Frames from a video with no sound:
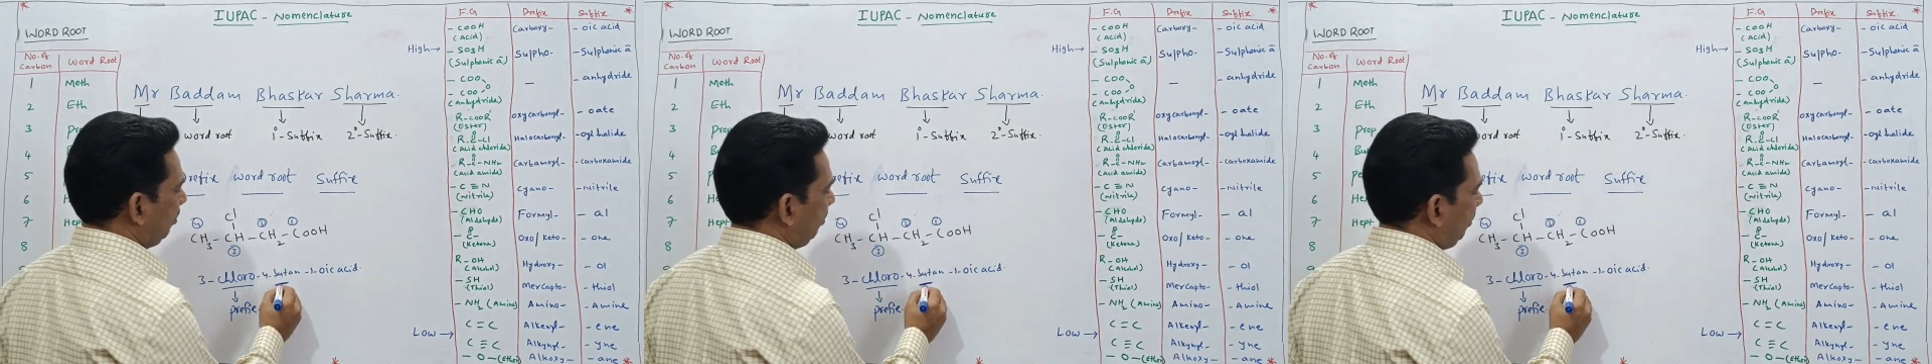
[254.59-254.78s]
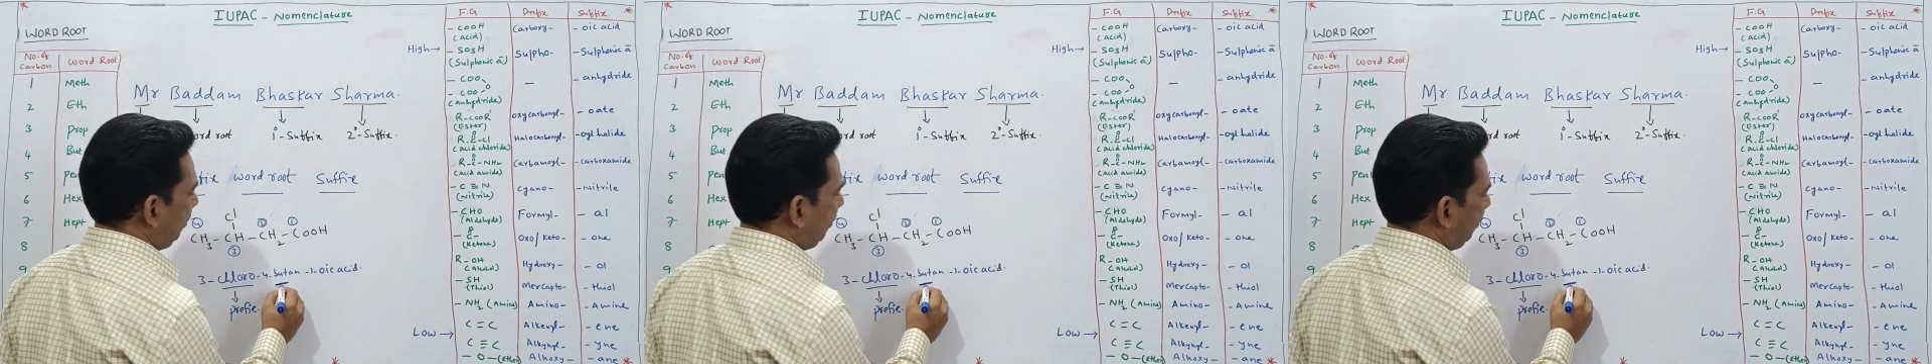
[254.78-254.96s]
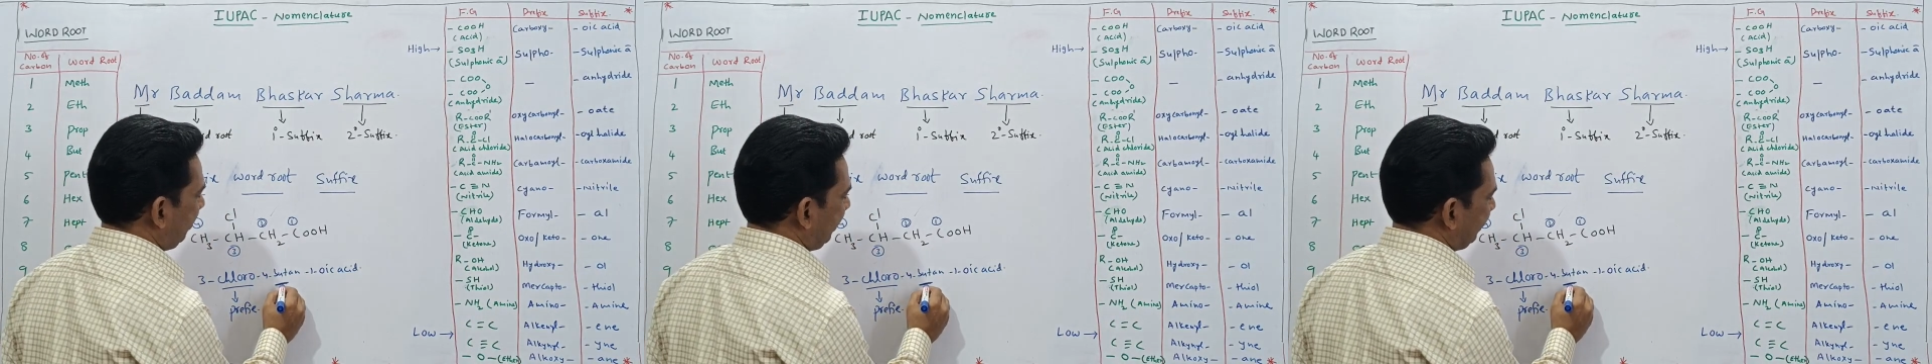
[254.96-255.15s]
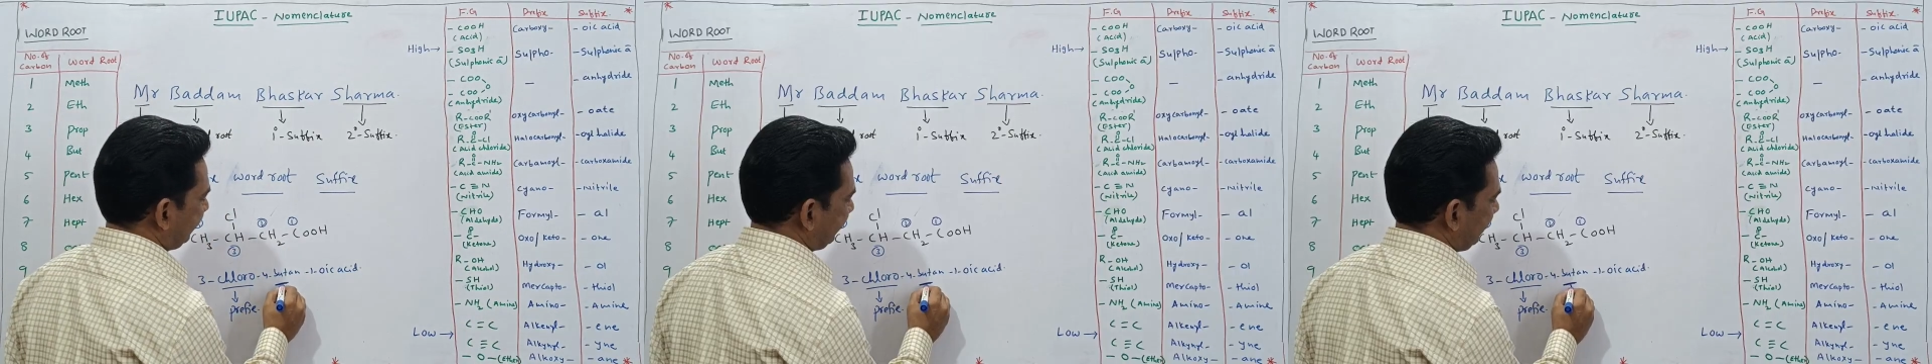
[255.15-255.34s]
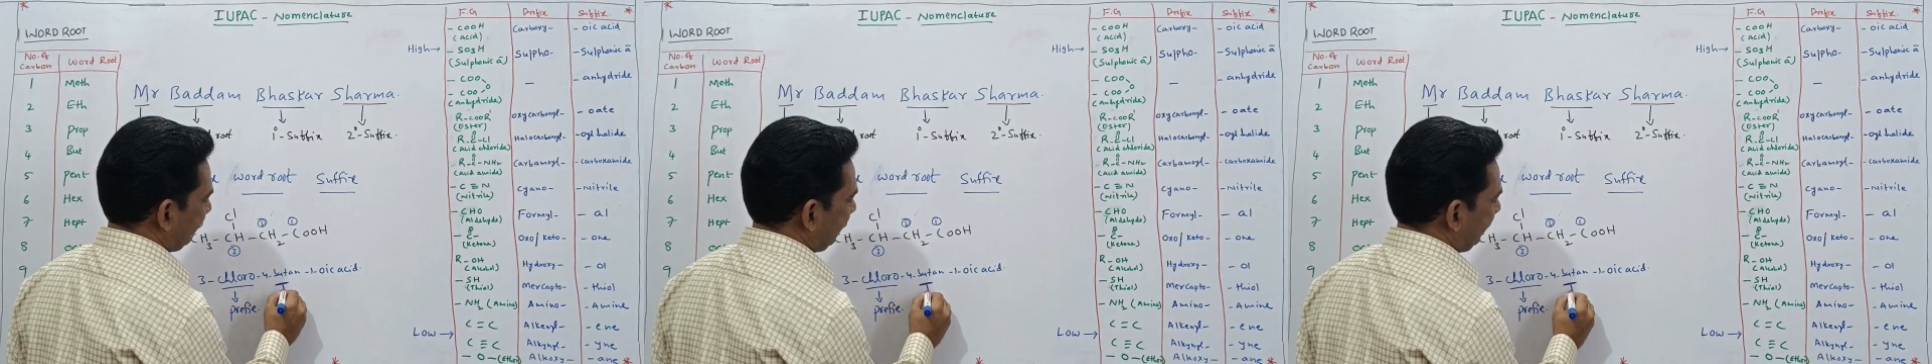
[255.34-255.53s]
But
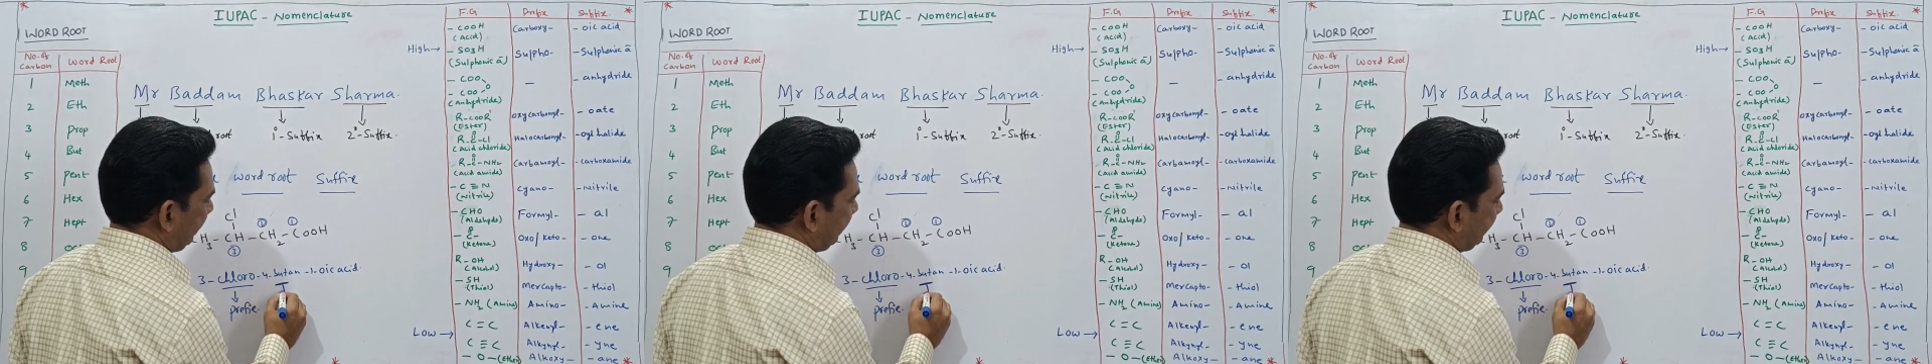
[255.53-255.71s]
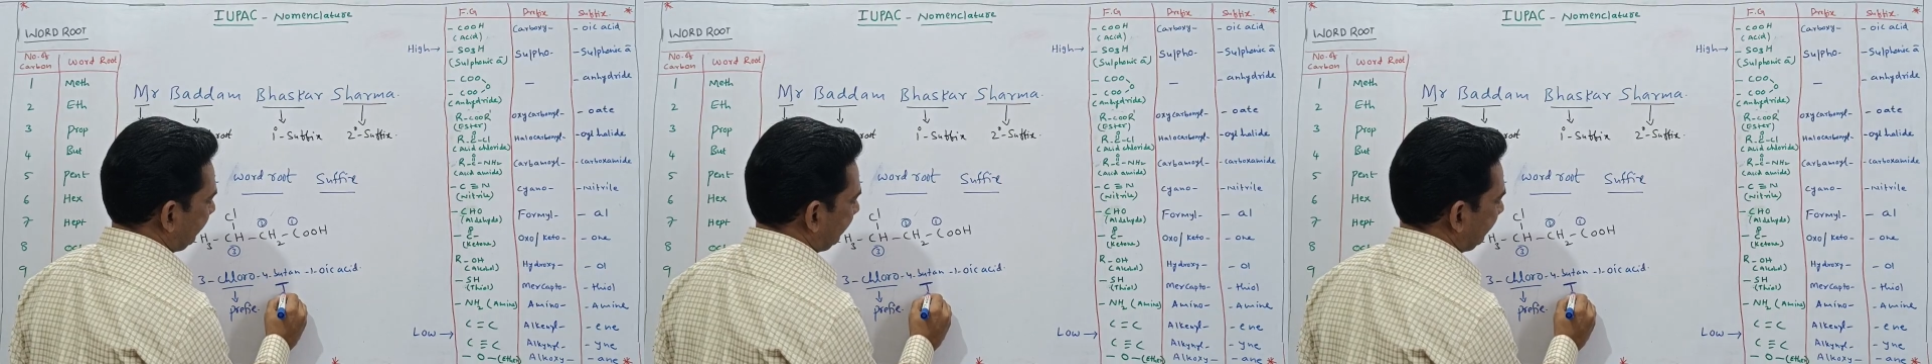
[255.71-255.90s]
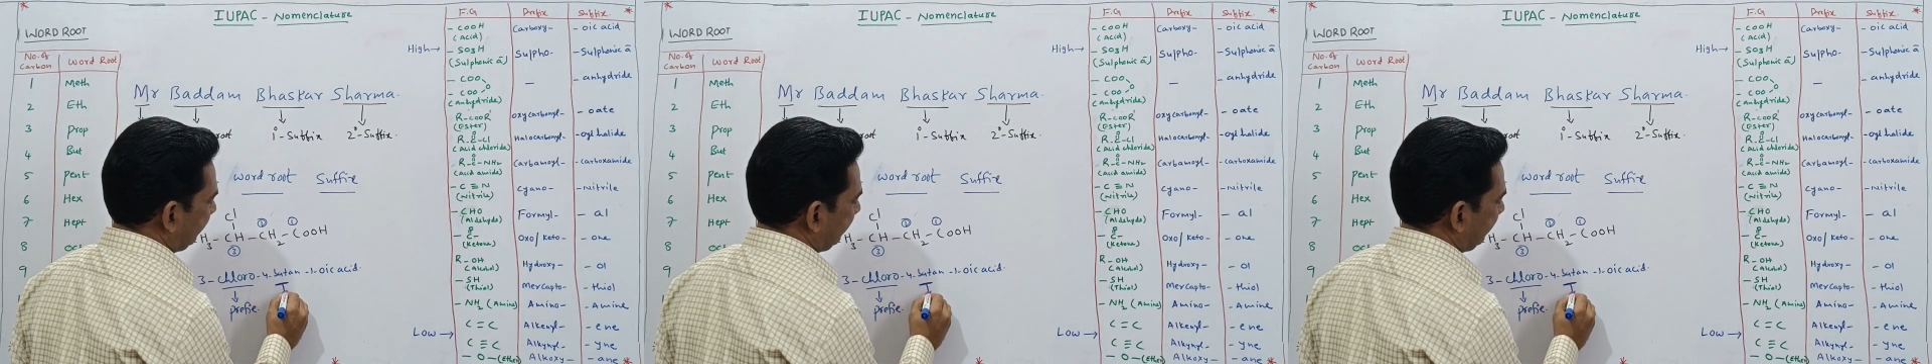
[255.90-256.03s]
is the